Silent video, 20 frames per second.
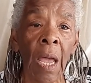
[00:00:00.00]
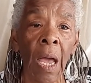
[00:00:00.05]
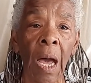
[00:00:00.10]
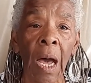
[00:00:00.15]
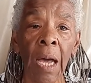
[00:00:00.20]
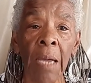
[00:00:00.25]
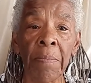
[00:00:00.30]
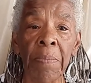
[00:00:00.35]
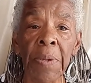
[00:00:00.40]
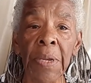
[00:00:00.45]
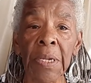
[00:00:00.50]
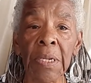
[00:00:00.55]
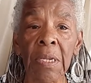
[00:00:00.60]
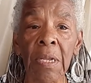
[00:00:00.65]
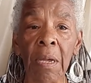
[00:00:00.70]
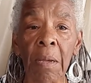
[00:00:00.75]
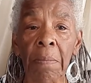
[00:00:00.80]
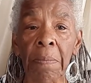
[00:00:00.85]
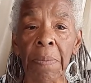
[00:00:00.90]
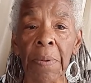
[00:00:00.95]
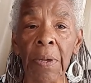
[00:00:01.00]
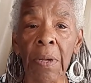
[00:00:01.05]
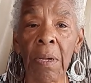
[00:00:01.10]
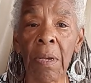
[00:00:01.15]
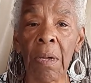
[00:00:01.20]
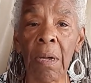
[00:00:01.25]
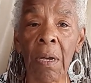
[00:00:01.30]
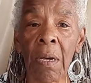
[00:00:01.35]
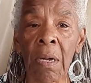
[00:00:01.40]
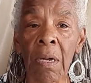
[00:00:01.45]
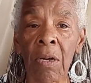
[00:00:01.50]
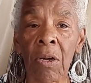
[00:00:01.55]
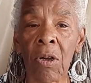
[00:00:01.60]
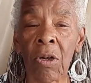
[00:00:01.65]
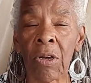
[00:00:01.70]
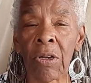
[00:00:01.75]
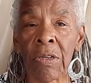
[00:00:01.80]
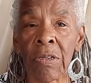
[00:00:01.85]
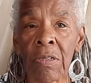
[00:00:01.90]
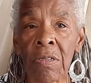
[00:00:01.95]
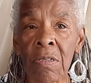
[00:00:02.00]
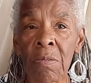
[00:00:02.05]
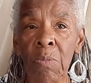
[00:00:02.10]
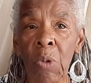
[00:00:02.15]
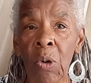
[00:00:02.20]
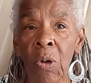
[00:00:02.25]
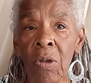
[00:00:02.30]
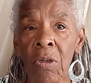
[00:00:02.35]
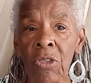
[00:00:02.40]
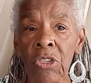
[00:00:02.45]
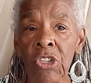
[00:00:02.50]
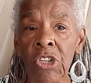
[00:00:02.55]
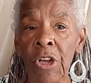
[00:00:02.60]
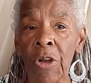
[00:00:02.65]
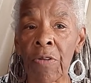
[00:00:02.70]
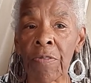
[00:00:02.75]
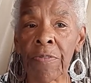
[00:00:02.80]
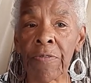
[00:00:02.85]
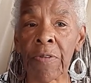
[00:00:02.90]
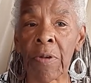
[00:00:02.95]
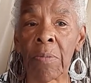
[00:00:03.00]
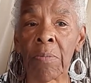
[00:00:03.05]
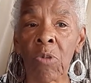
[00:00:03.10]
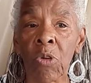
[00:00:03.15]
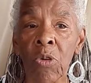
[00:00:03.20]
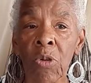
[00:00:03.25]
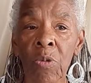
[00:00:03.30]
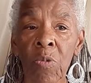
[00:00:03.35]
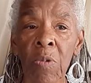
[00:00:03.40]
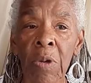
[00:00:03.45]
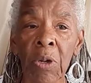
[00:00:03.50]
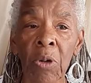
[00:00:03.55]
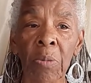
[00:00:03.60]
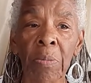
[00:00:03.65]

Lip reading: I picked up a small shelf from Goodwill,